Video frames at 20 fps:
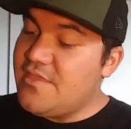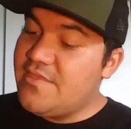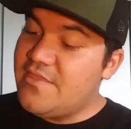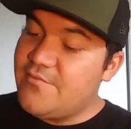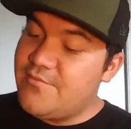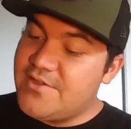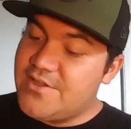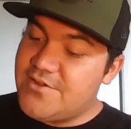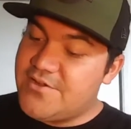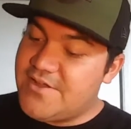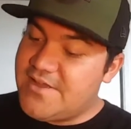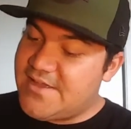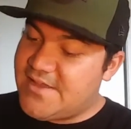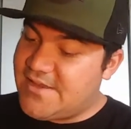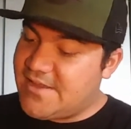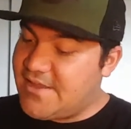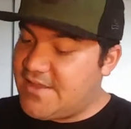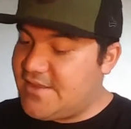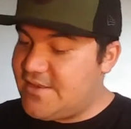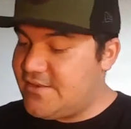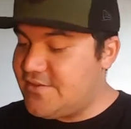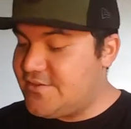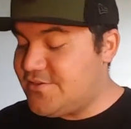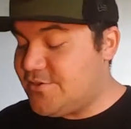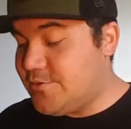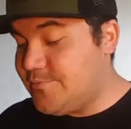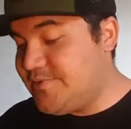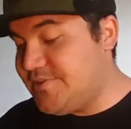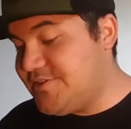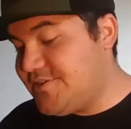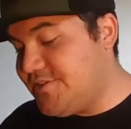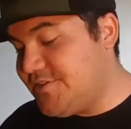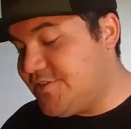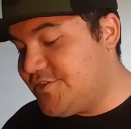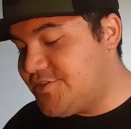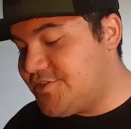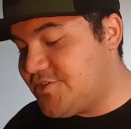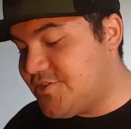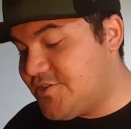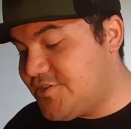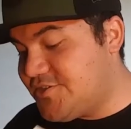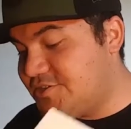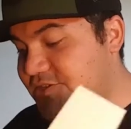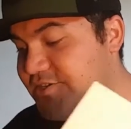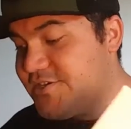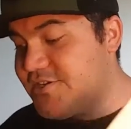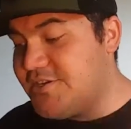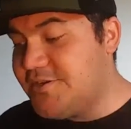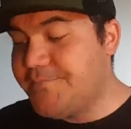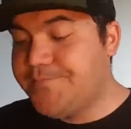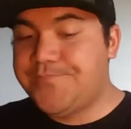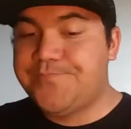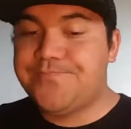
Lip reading: Then we go ahead and get over to the charger.